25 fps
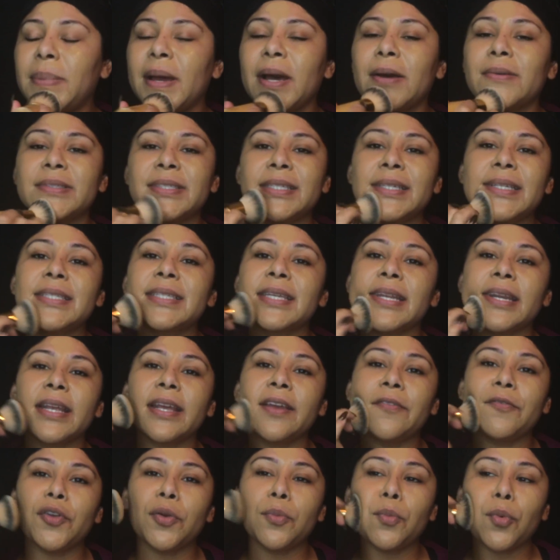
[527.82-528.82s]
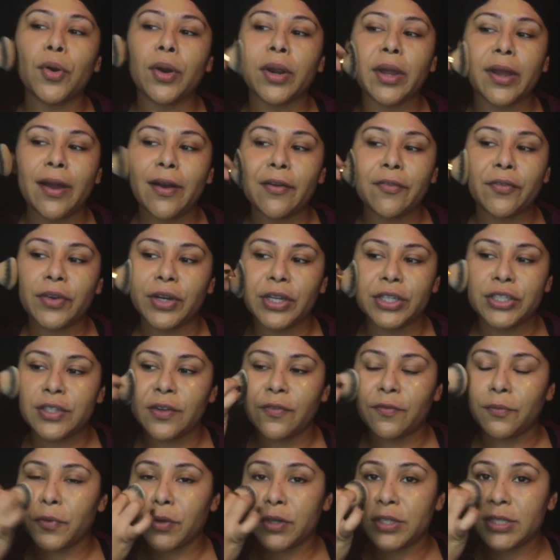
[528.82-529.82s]
Pouncing is going to give you more coverage
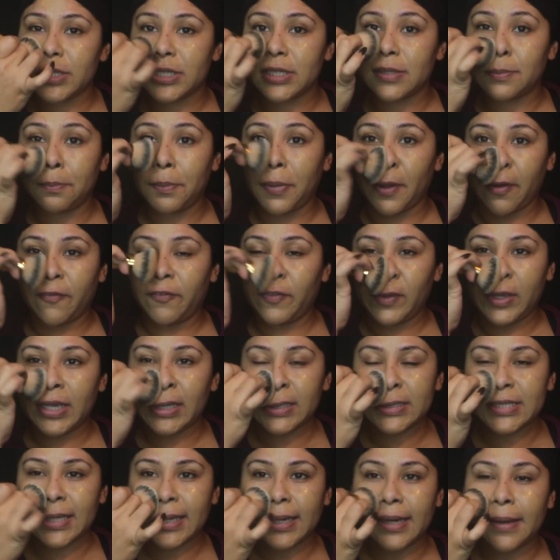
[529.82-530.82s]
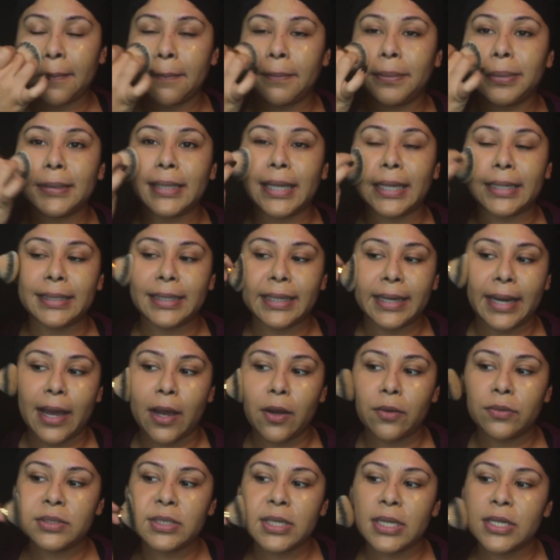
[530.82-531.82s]
versus buffing is going to blend it
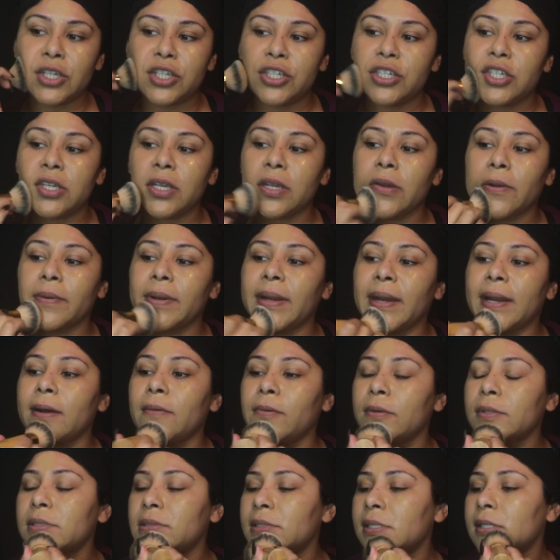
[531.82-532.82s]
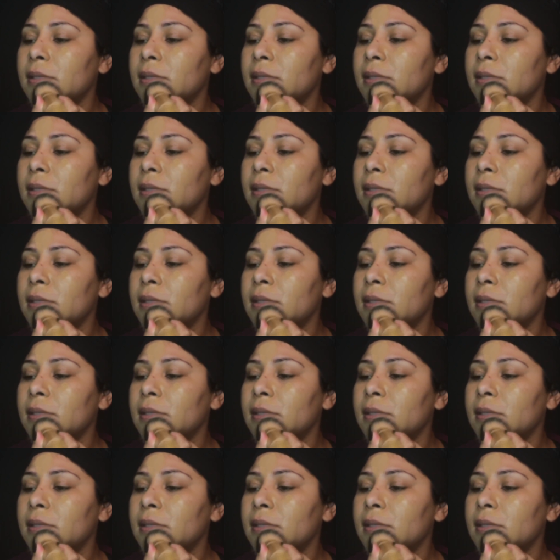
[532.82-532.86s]
out and shear it out.